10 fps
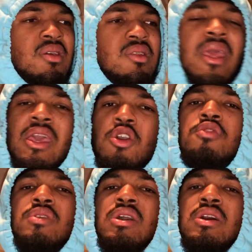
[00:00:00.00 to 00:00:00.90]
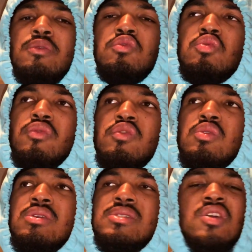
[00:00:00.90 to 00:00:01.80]
their health care if you
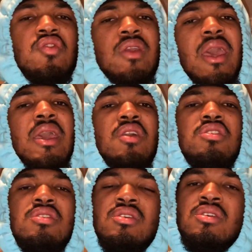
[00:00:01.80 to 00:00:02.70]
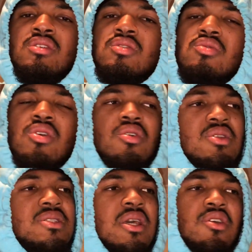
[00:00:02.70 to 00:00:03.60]
consider gay, or, you know,
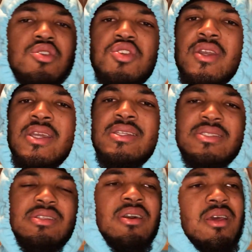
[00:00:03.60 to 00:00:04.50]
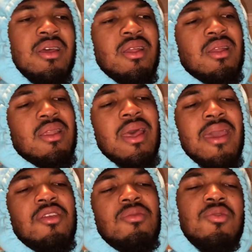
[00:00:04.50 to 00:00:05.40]
this, that, or trans. Not
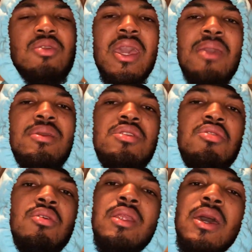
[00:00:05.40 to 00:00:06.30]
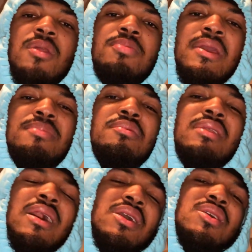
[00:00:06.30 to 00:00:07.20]
like, you can't be doing that to people.
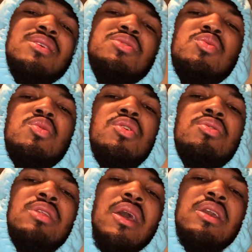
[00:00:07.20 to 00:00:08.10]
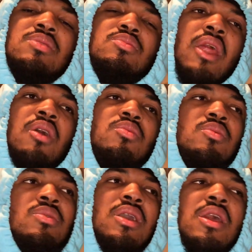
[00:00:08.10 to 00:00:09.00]
Like, if you like
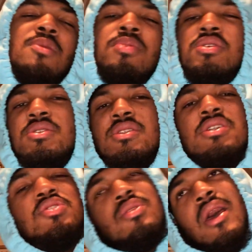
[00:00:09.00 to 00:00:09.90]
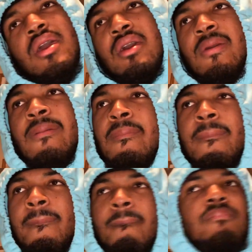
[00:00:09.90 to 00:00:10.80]
what kind of person is you? Like,
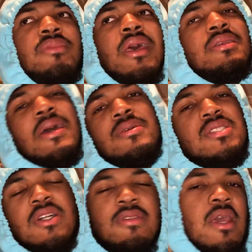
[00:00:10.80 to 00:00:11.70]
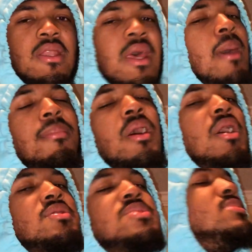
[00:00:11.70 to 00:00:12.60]
that type of stuff, like, that
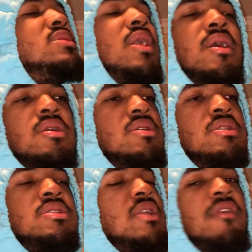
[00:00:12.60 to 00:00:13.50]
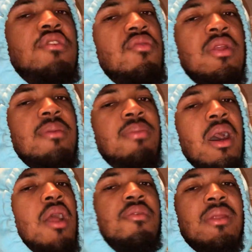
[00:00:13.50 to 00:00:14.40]
bothers me. Like, and stuff don't really
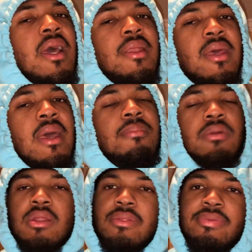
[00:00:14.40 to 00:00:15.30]
bother me like that, but